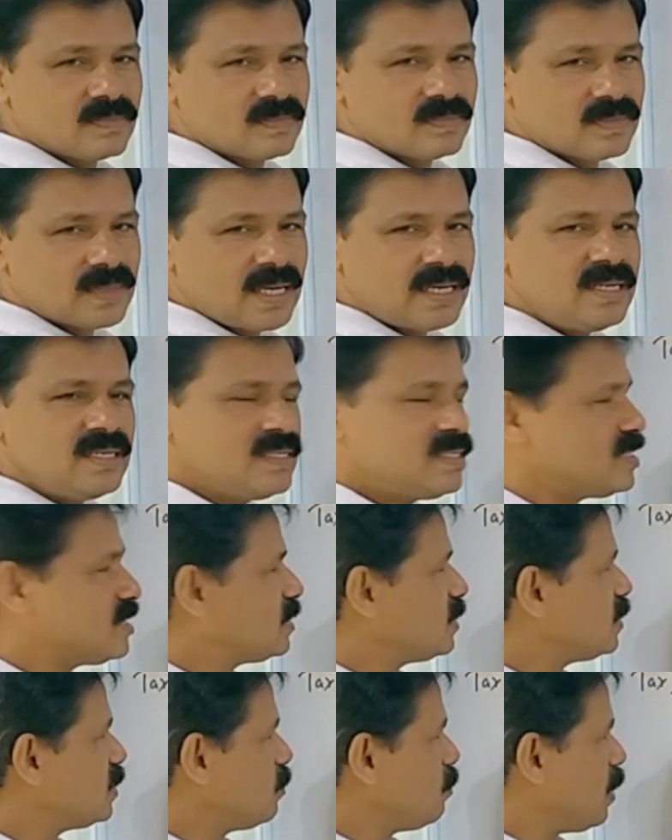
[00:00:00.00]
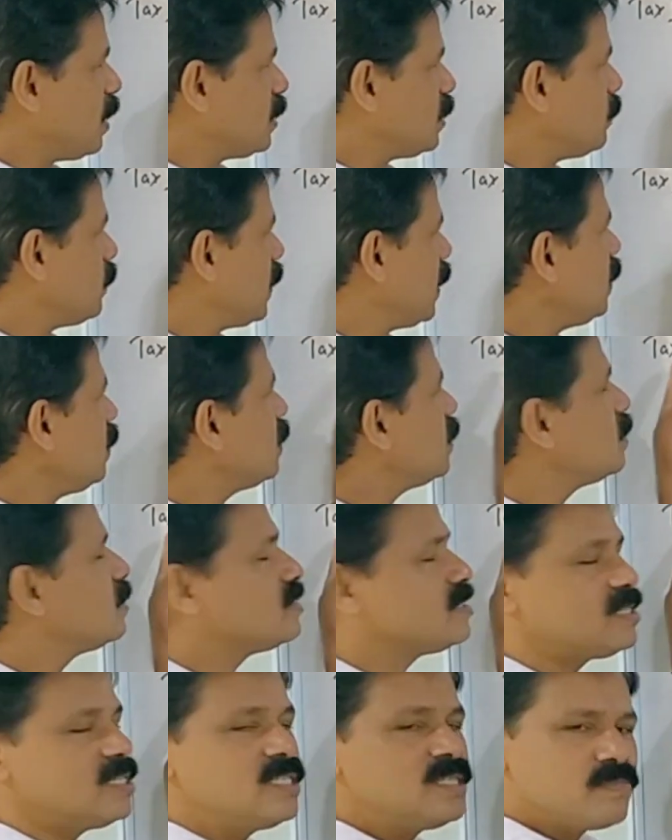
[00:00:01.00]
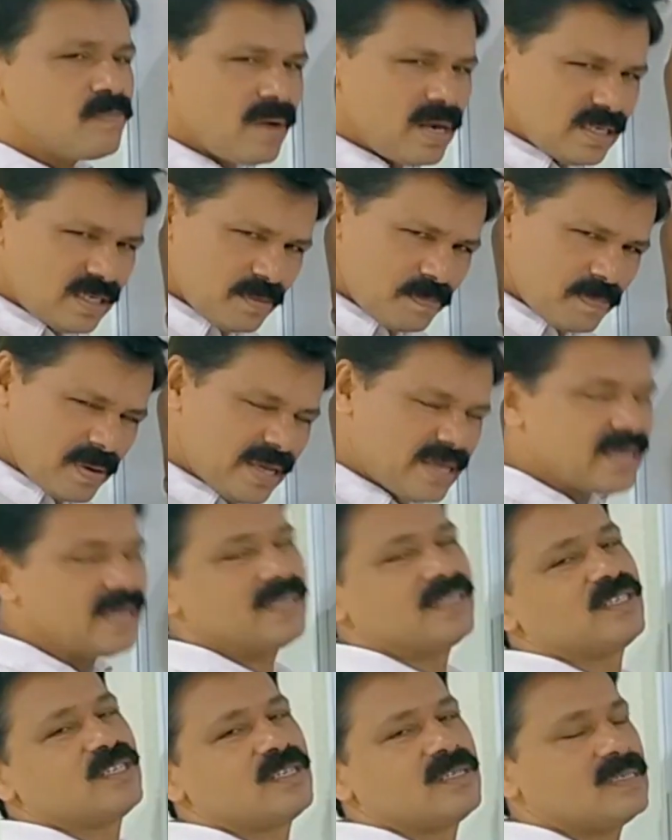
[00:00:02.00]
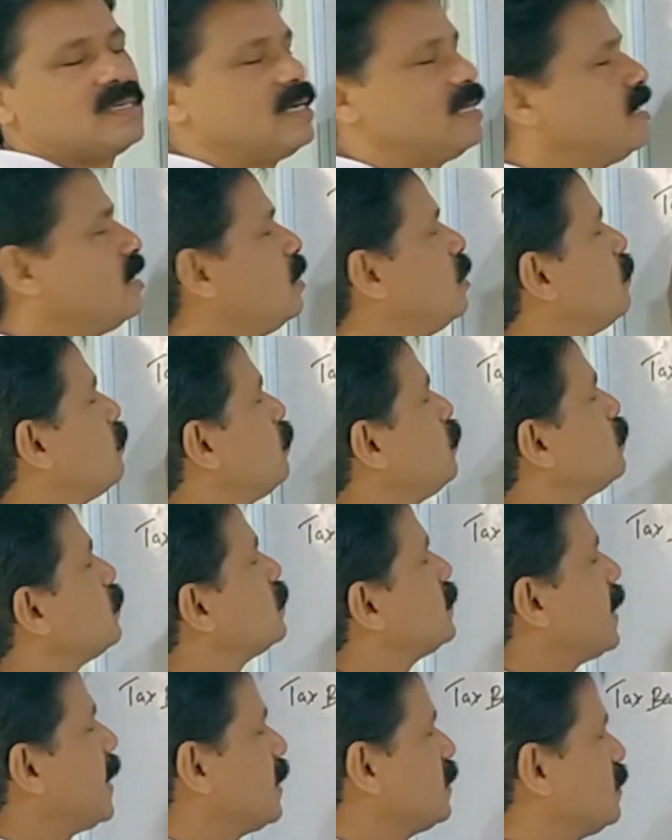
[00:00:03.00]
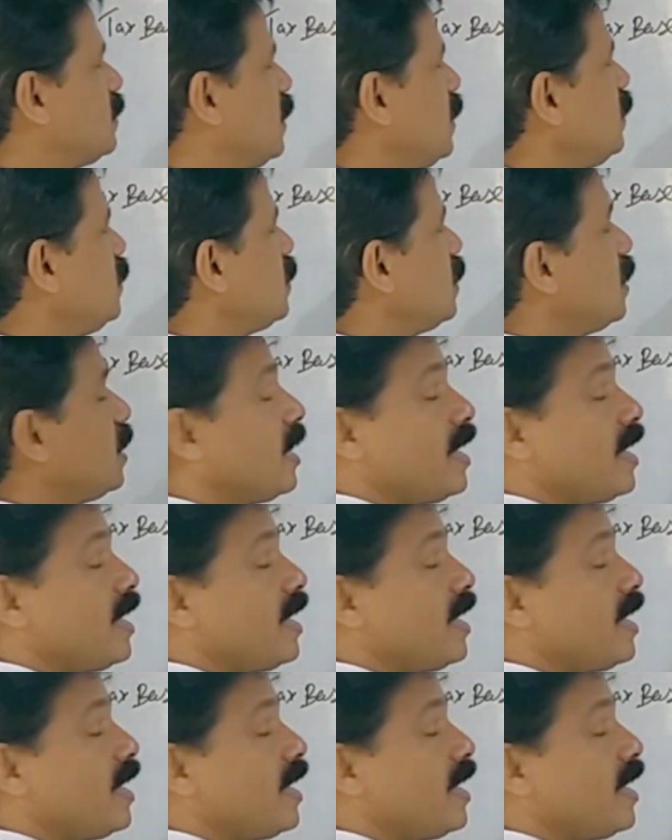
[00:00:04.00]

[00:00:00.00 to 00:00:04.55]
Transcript: That is, this is the multiplier, this is multiplicand, tax rate.